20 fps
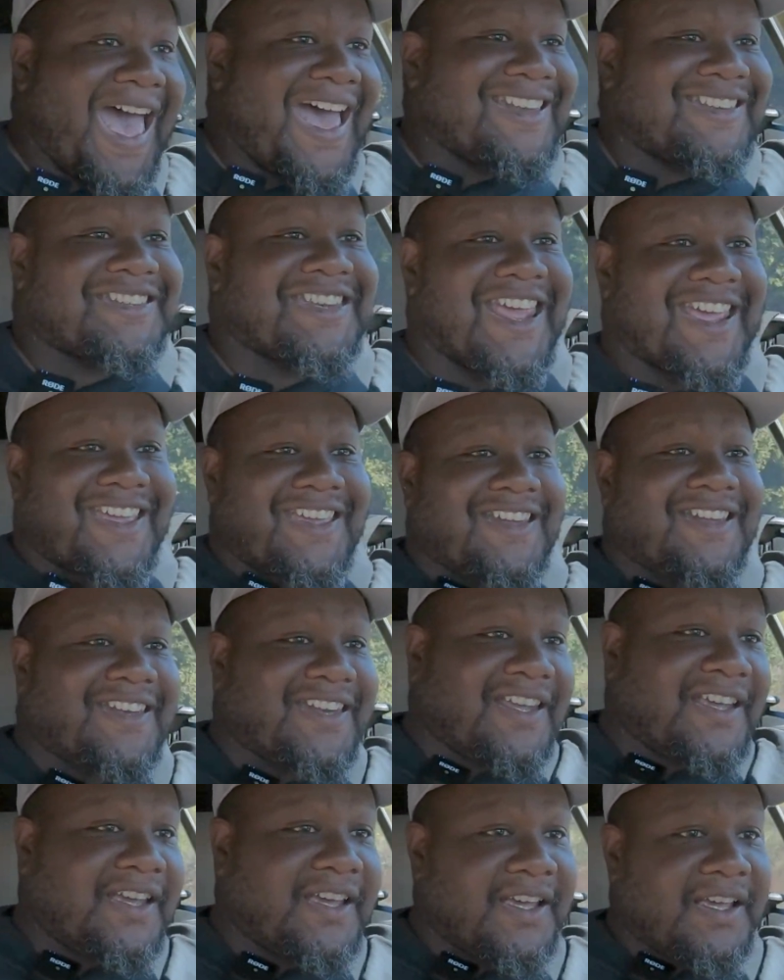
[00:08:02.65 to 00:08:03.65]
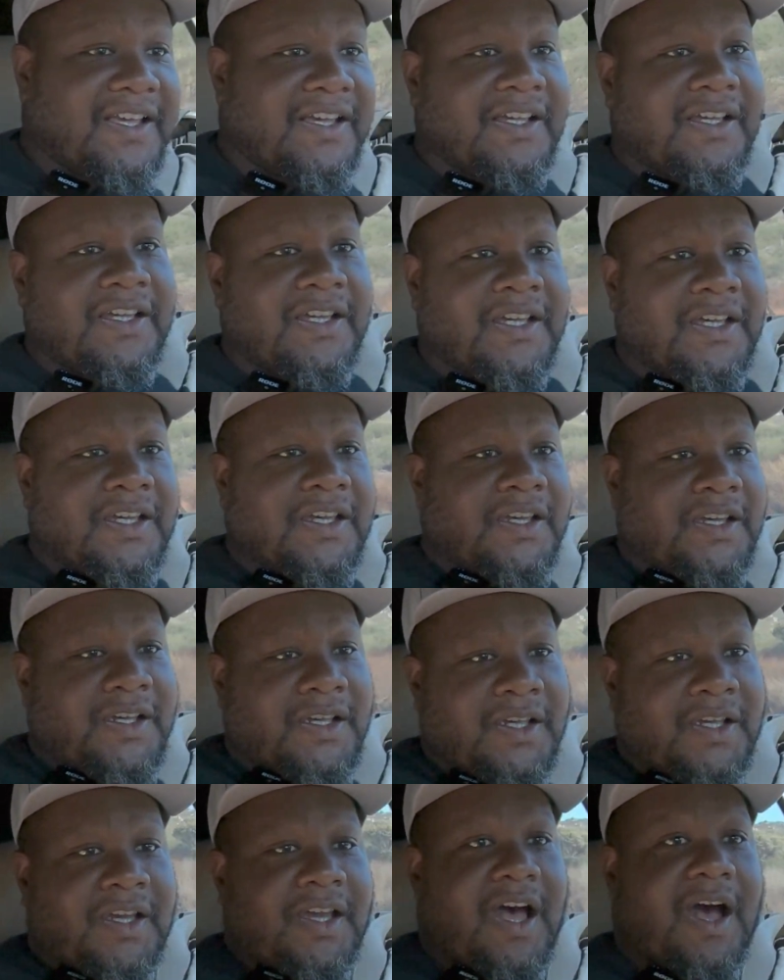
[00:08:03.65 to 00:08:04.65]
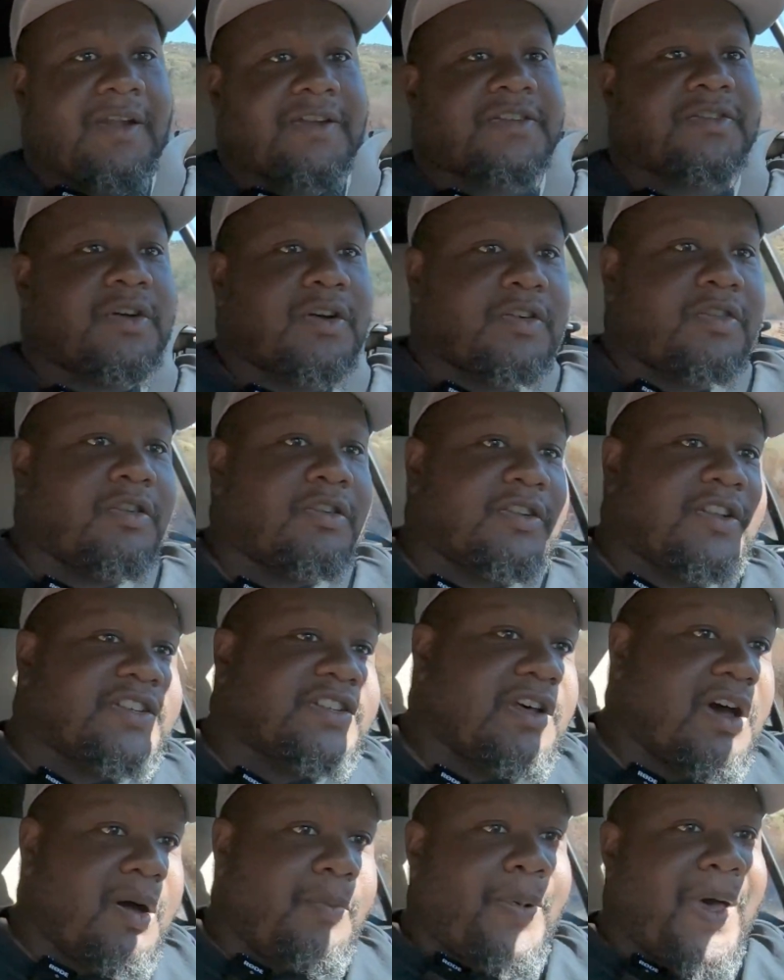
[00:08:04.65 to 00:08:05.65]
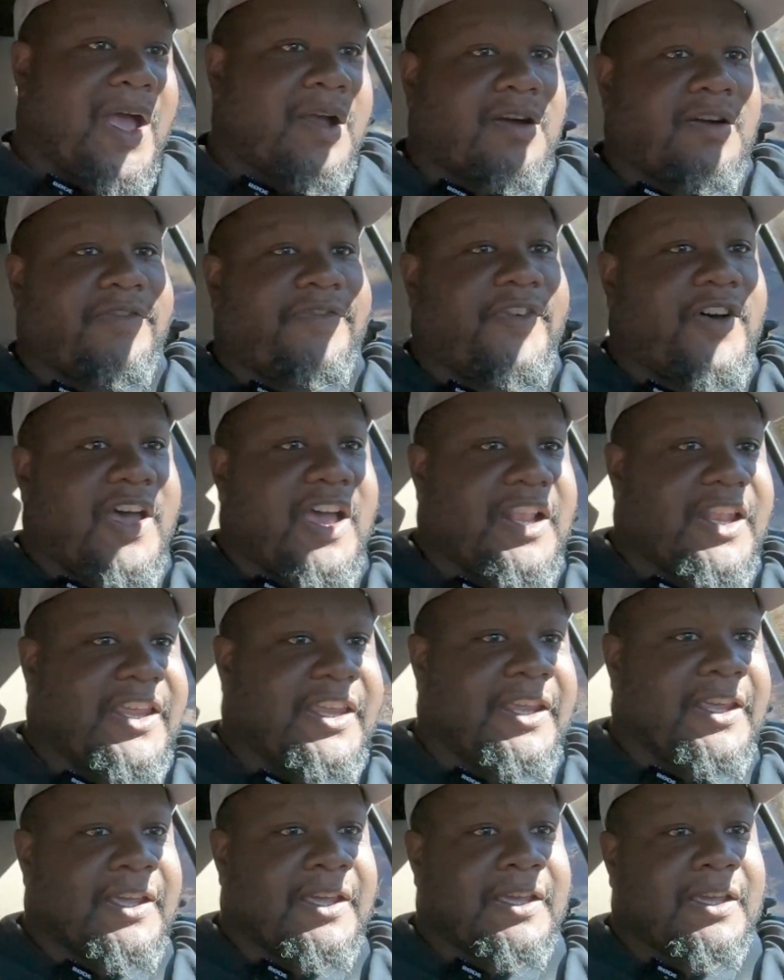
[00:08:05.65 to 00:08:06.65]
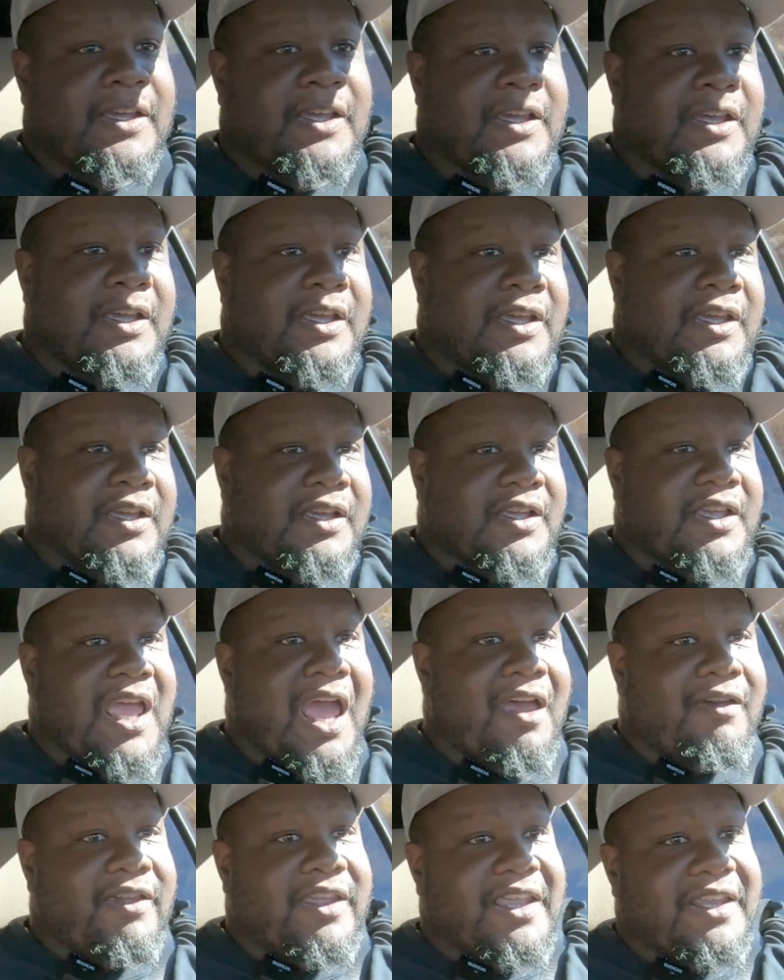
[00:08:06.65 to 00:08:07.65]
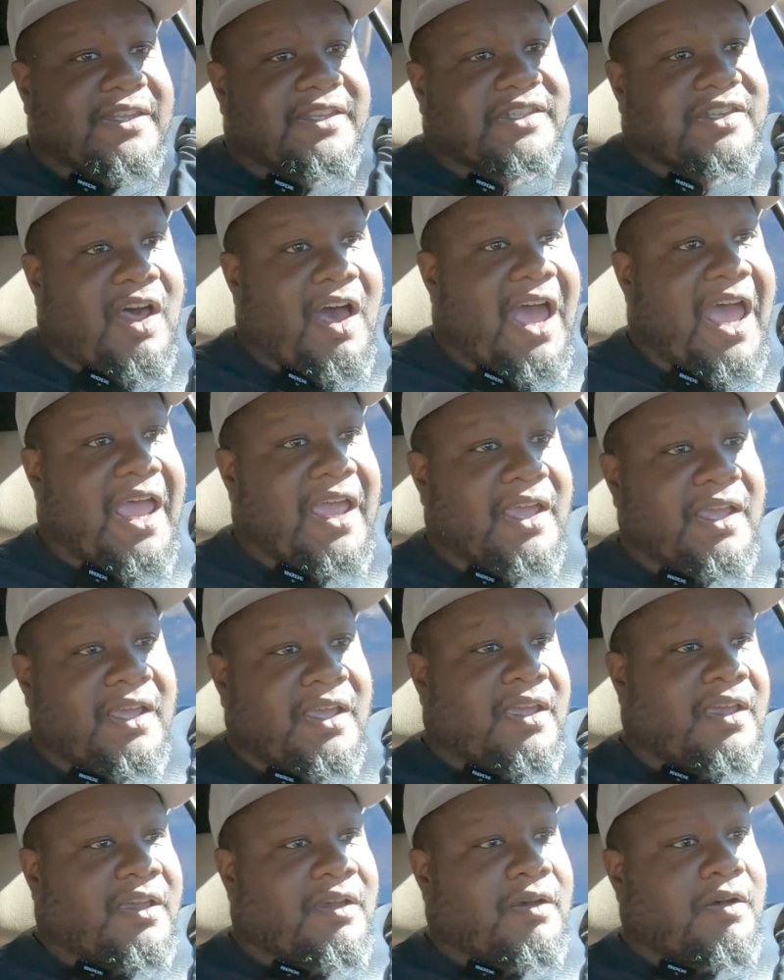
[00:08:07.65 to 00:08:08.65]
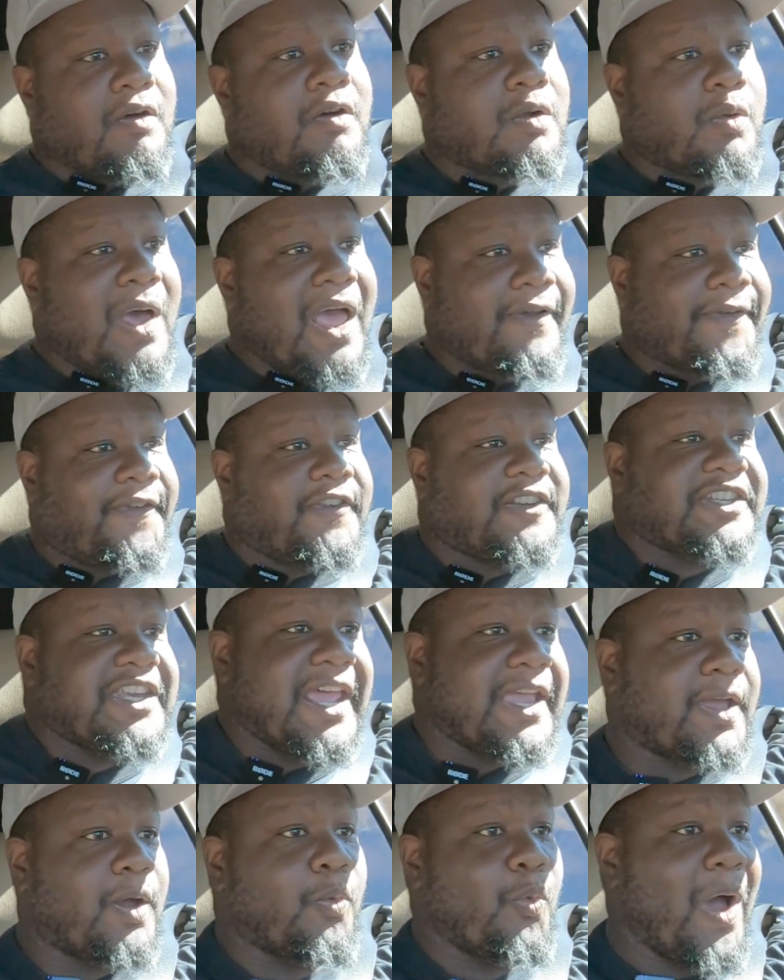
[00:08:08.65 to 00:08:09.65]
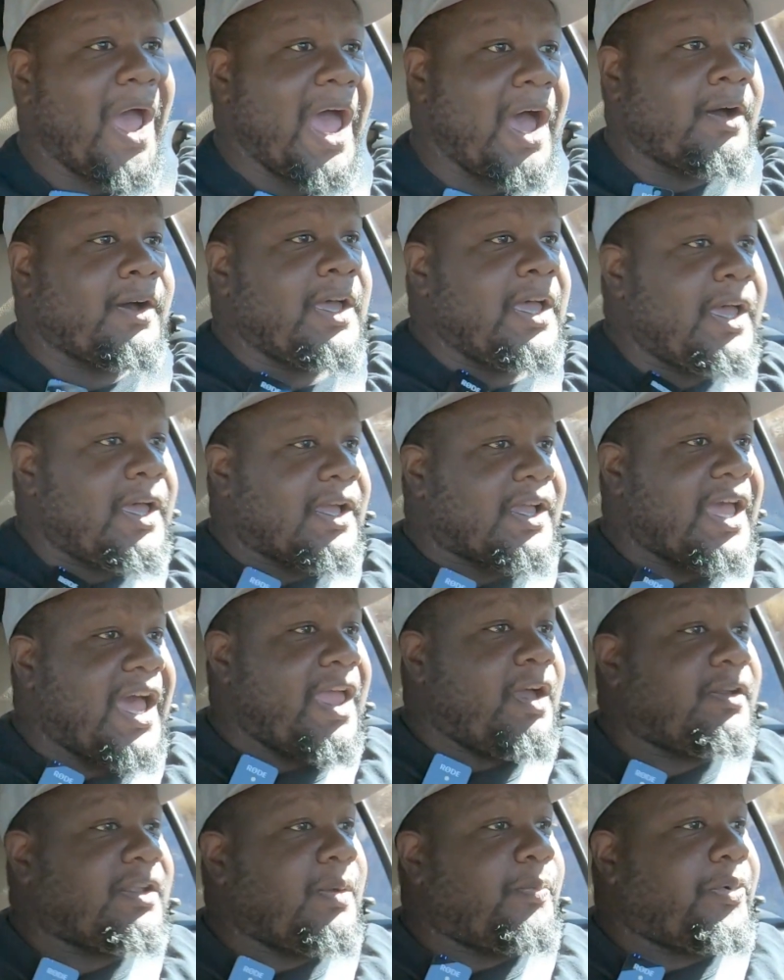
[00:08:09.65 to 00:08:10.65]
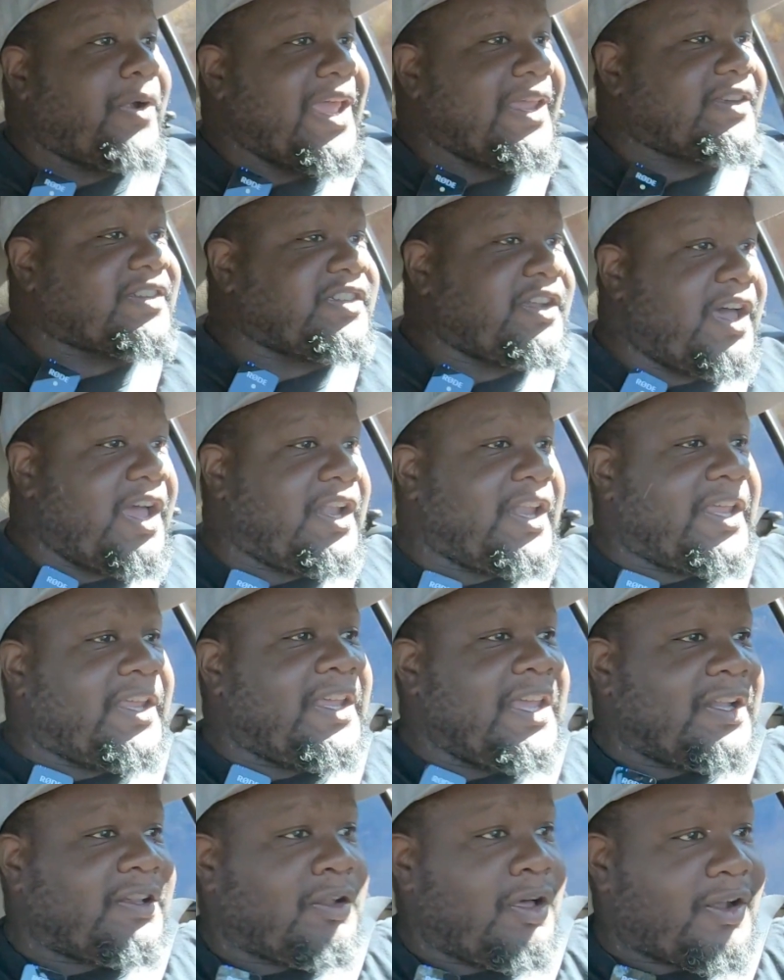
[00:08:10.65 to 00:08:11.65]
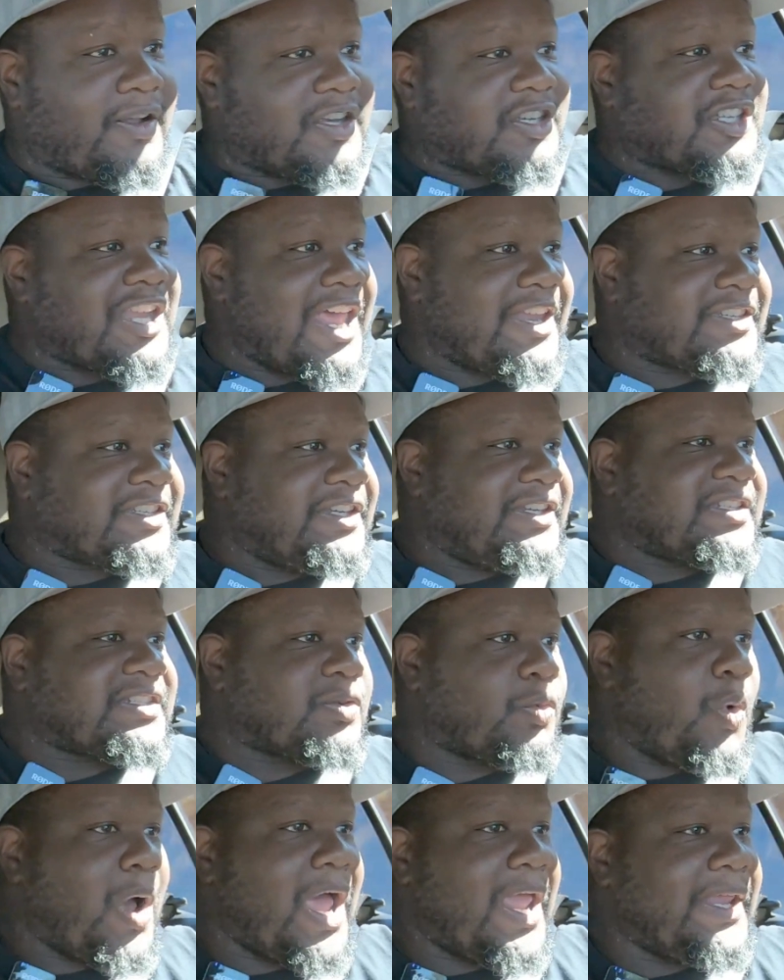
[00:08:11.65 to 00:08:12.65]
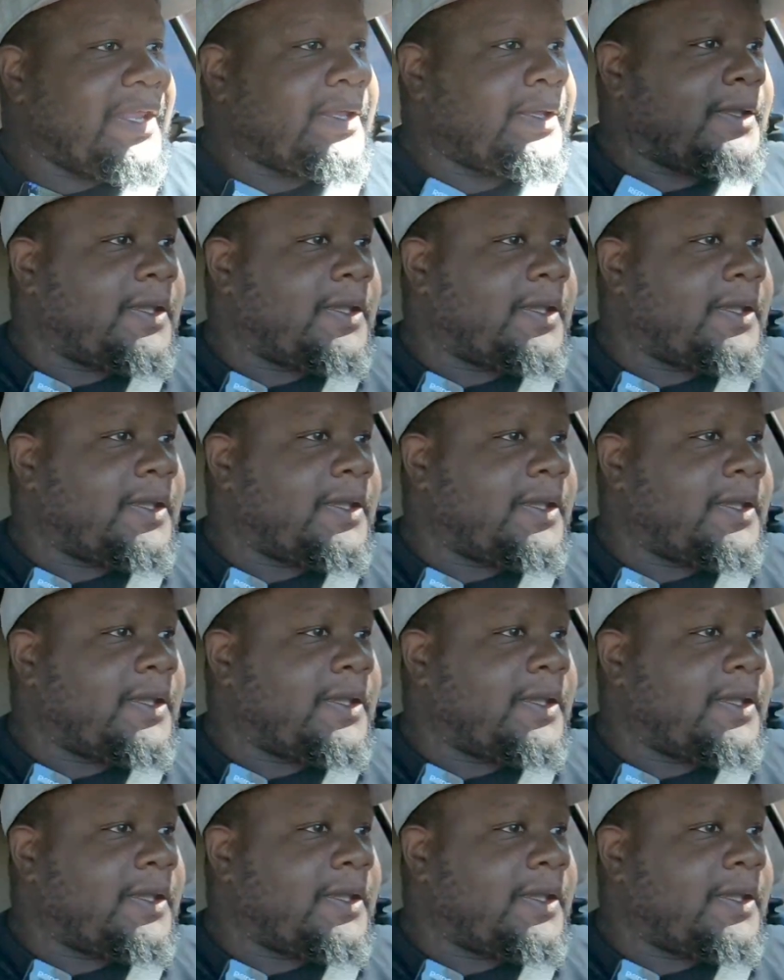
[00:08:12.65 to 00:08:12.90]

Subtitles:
Second. Up to a corner, so I'll back off early. Carry it in tight. All the way for the second. Wow. Okay, on the brakes early. A lot of chassis sway.